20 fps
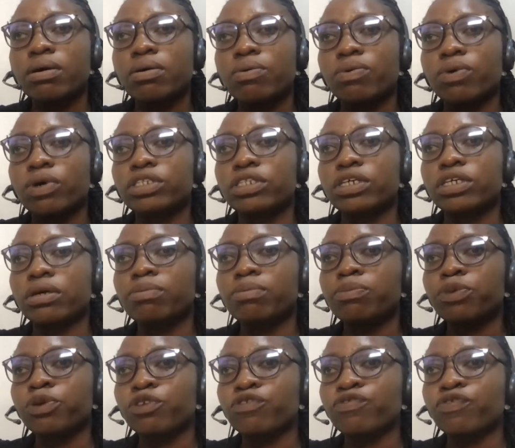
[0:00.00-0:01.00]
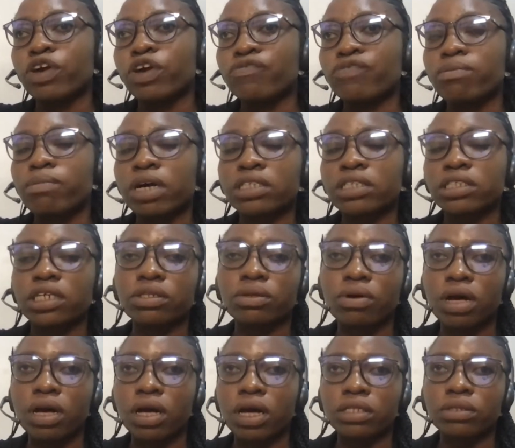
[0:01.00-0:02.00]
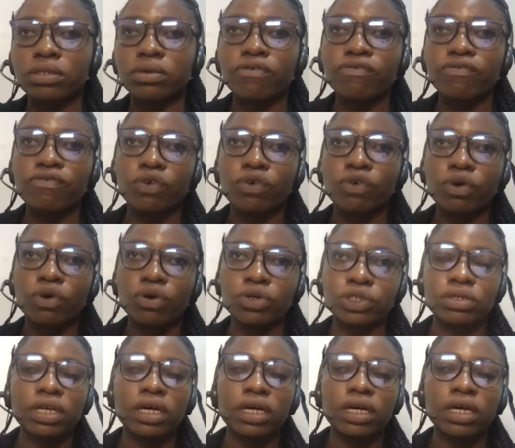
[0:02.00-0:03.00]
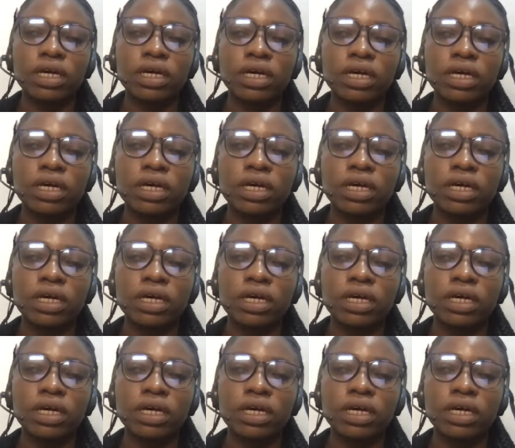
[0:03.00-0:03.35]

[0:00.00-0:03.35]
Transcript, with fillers: what the Build for Informal Sector Hackathon falls under.